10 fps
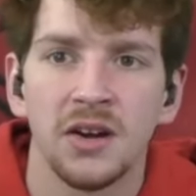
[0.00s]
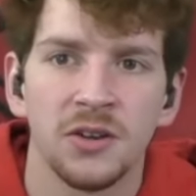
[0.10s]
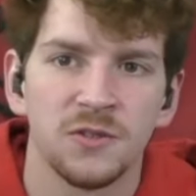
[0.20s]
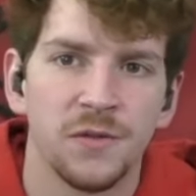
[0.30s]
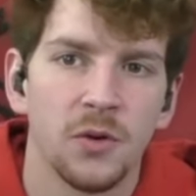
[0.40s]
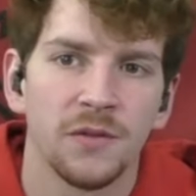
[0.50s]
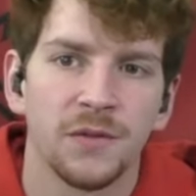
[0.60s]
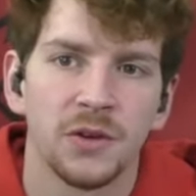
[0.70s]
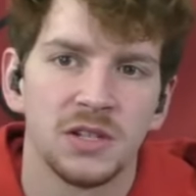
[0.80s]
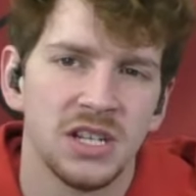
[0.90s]
Goes 4 of
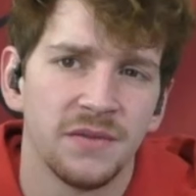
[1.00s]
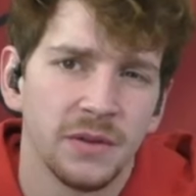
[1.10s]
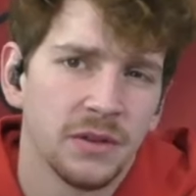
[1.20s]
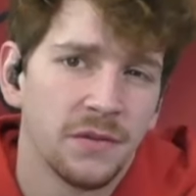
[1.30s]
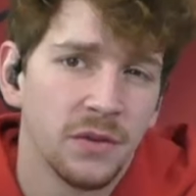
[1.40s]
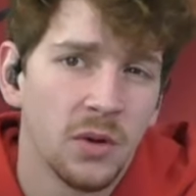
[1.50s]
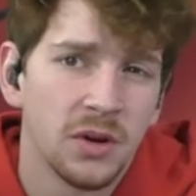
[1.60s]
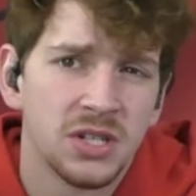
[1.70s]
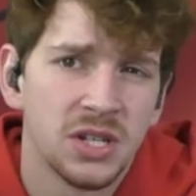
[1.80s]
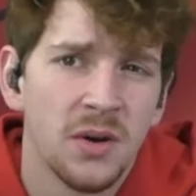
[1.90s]
13 from the floor,
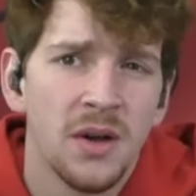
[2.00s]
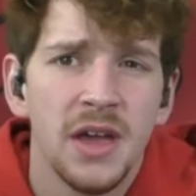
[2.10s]
so